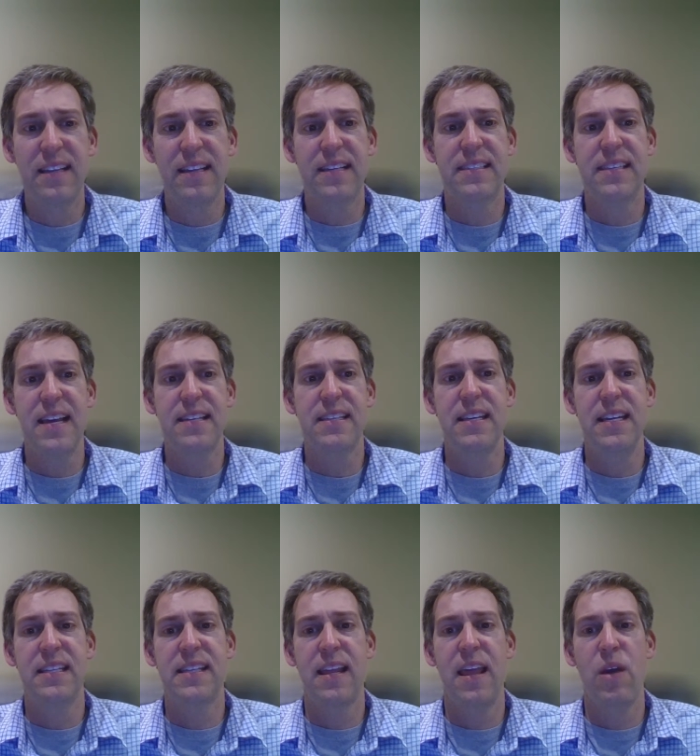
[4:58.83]

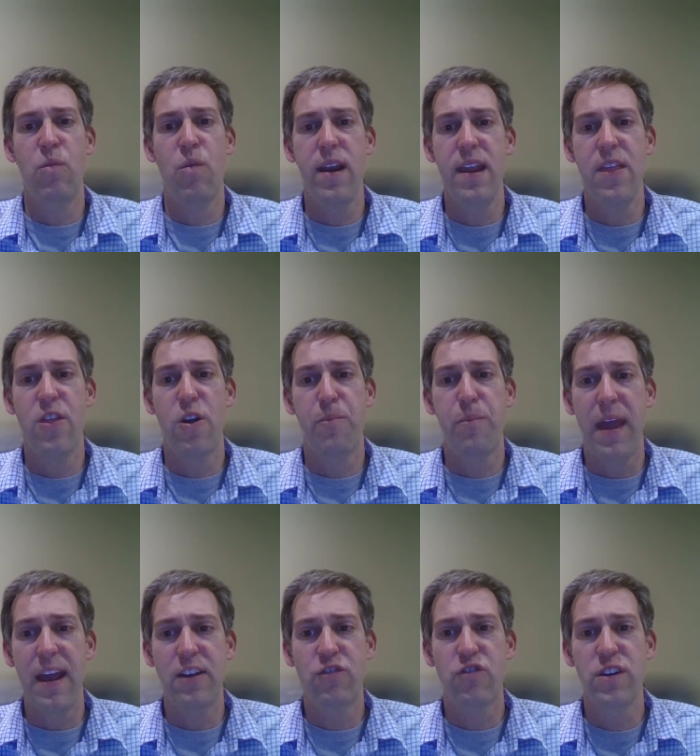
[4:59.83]
necessities that they want in their
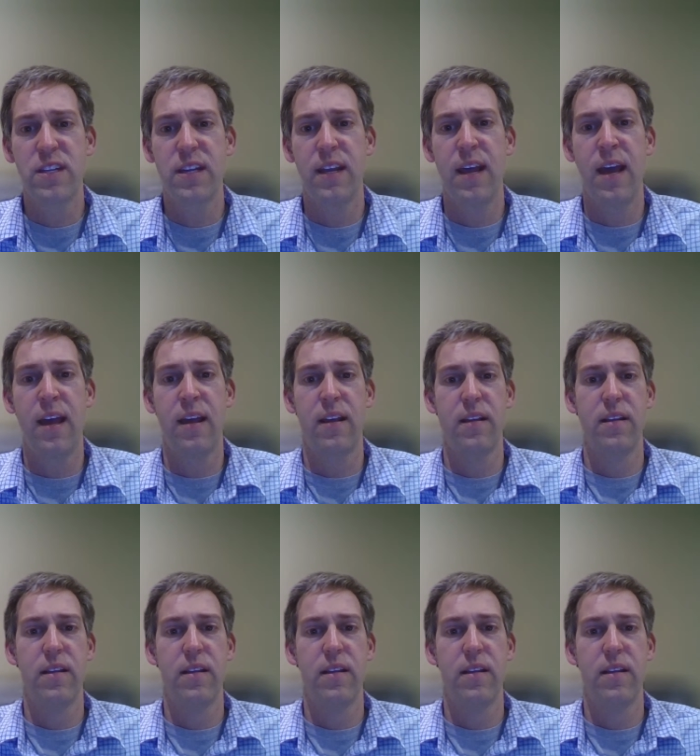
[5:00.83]
pantry today.